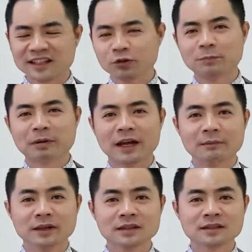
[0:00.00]

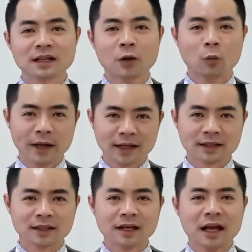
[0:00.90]
repayments well
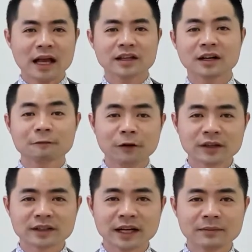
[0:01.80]
and avoid
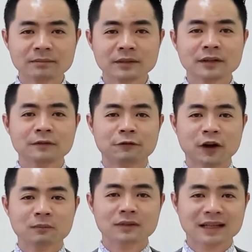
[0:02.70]
them
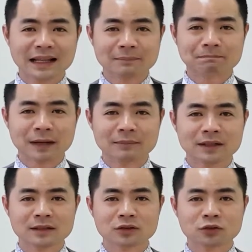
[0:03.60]
from late
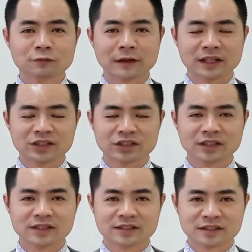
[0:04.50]
payment to financial
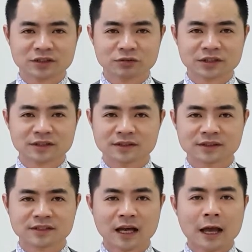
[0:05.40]
institutions.
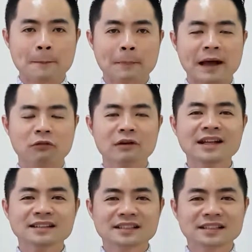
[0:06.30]
By
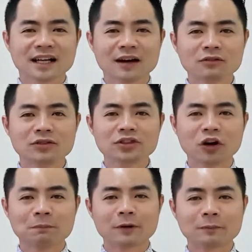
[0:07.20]
renting out your
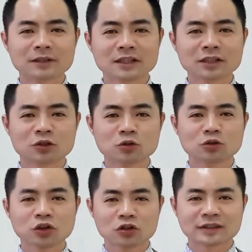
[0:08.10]
property to
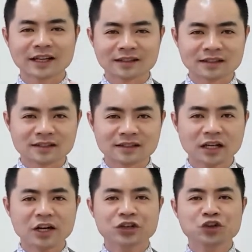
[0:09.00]
your tenants,
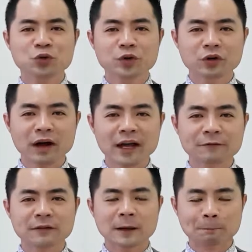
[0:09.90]
you will have
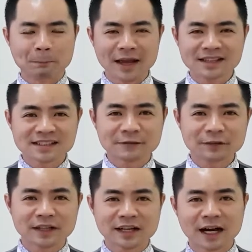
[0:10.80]
passive
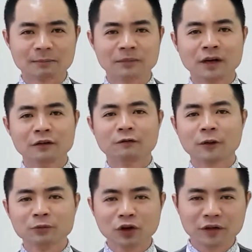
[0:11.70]
income from
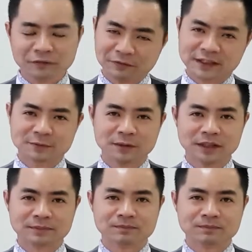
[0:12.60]
your investment.